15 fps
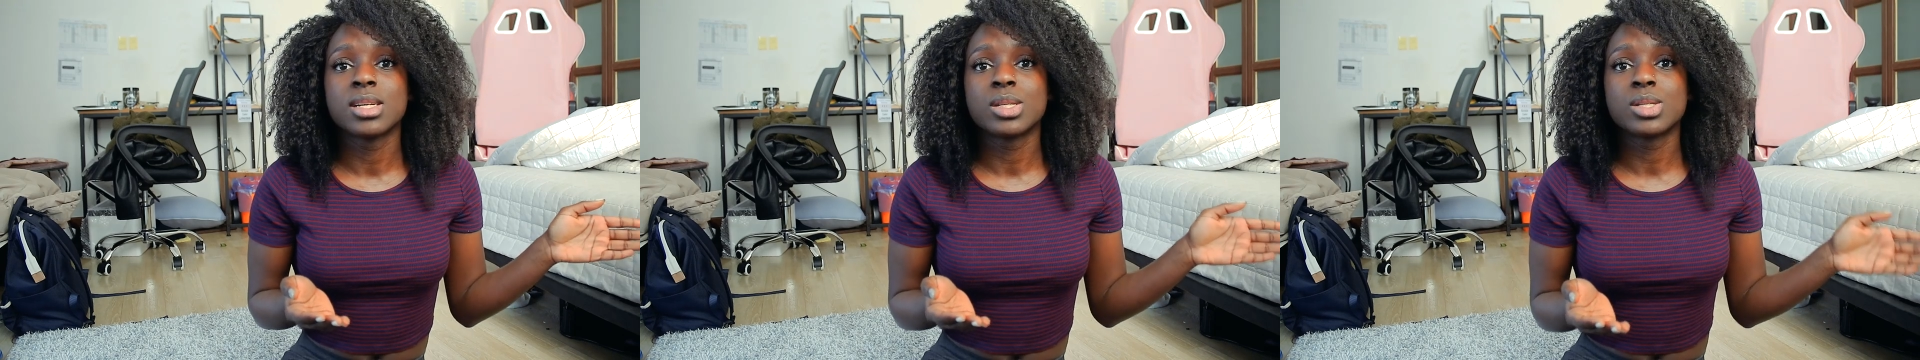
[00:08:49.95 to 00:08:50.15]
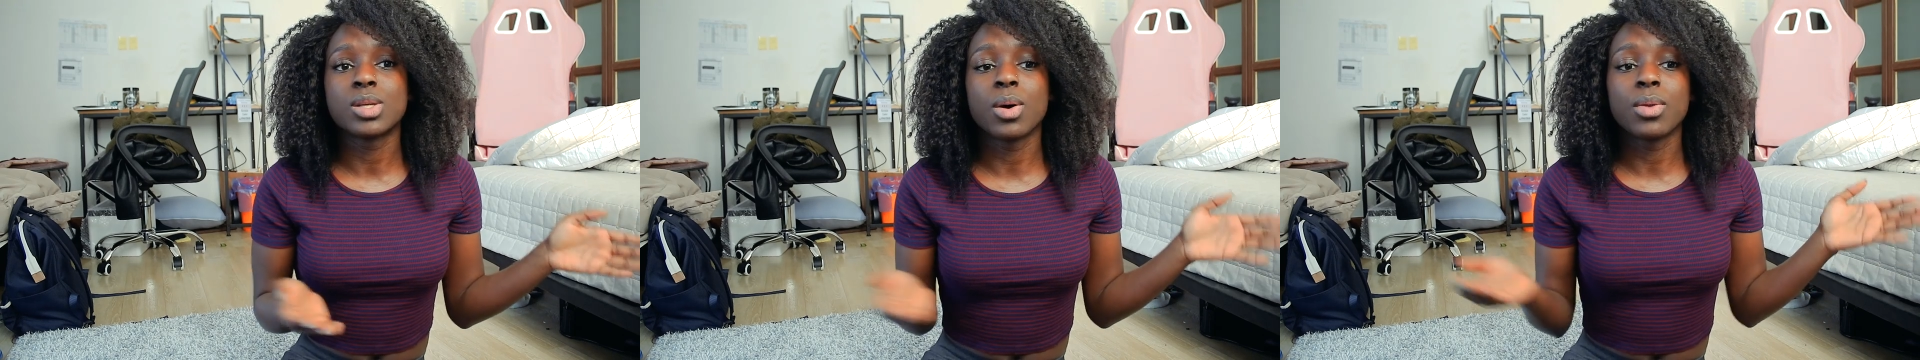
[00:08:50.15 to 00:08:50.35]

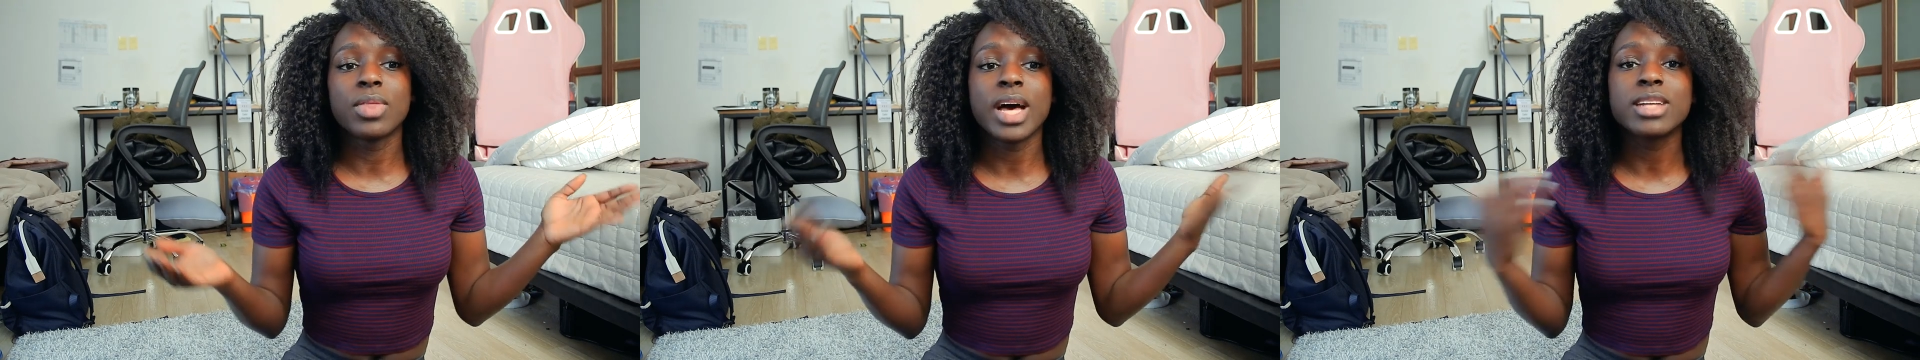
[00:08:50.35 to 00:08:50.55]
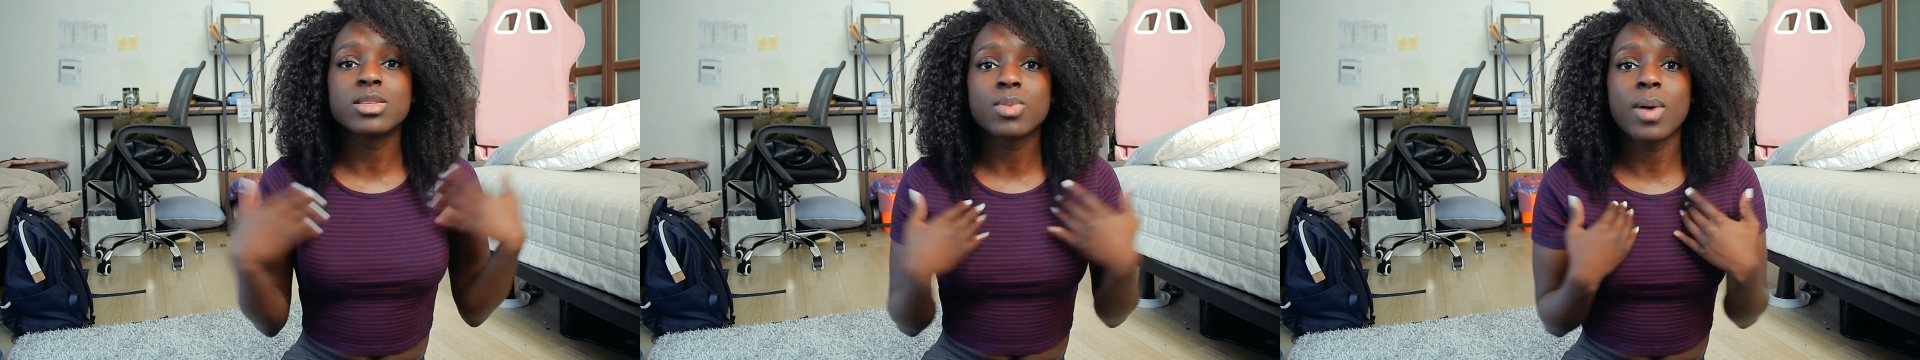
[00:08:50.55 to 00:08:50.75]
So
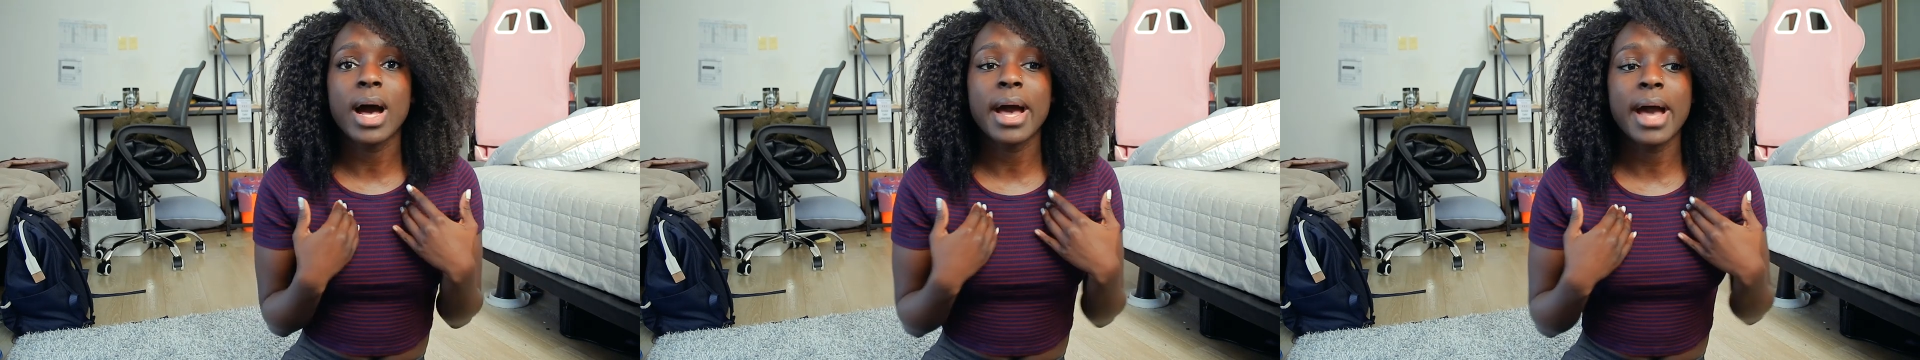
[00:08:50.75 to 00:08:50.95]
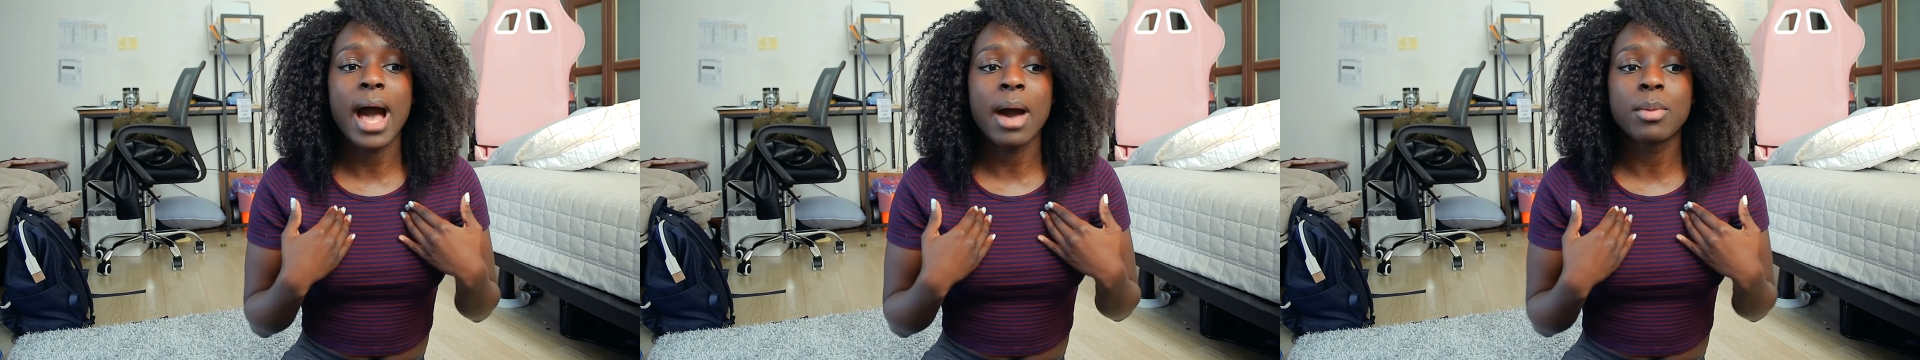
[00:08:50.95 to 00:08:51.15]
that's
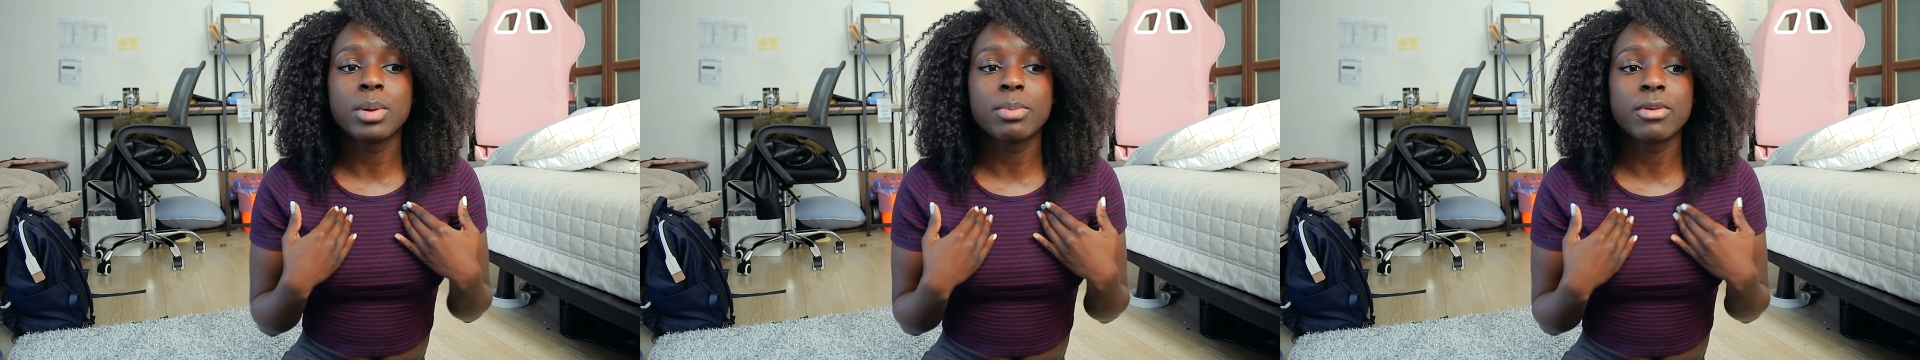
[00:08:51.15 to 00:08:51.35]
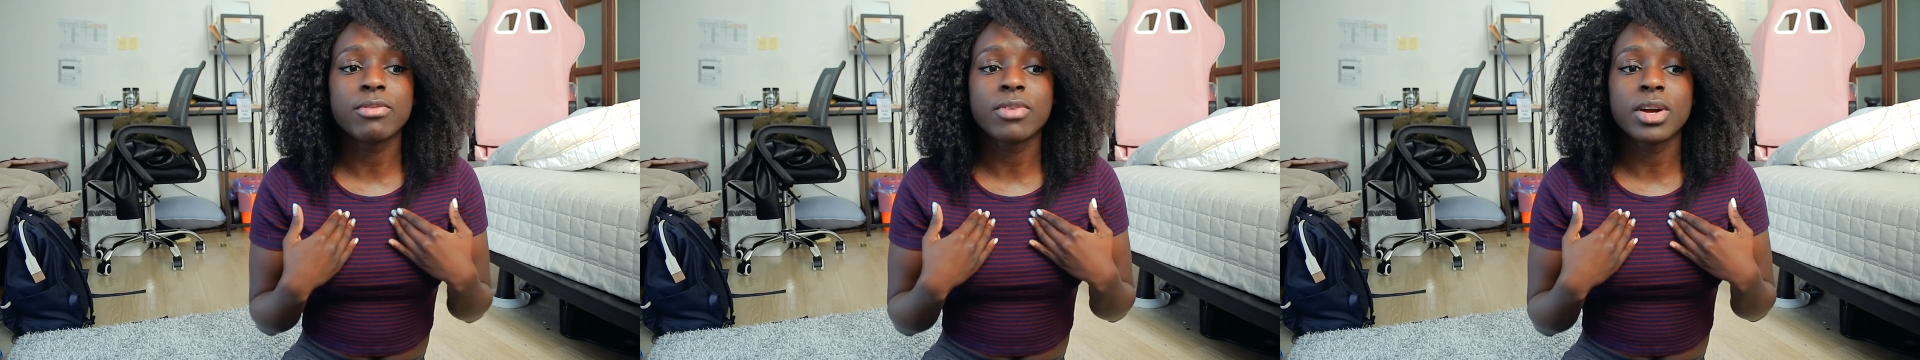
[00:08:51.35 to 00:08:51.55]
why I
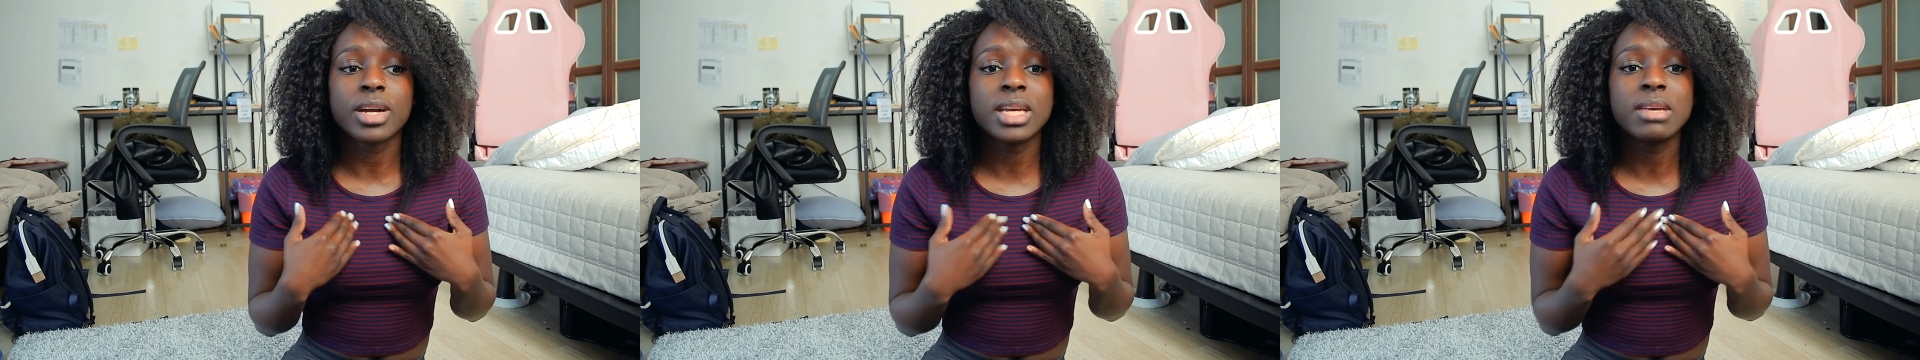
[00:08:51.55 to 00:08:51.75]
would prefer,